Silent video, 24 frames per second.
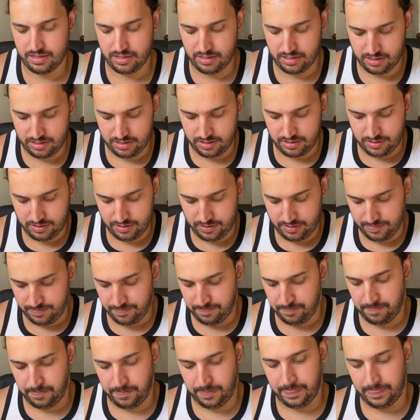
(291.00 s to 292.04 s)

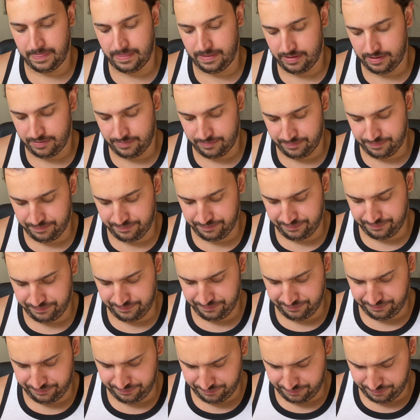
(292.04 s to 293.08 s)

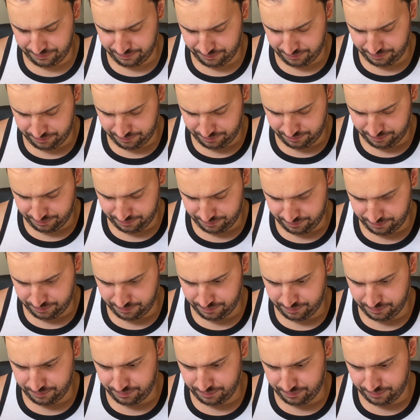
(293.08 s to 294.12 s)

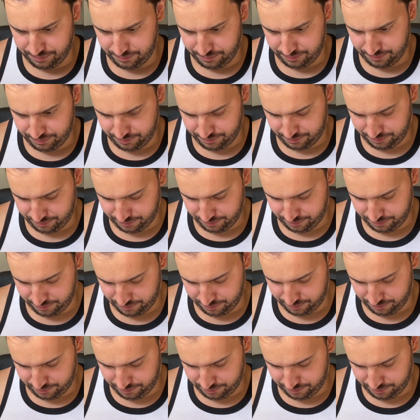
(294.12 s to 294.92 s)
Nothing is said.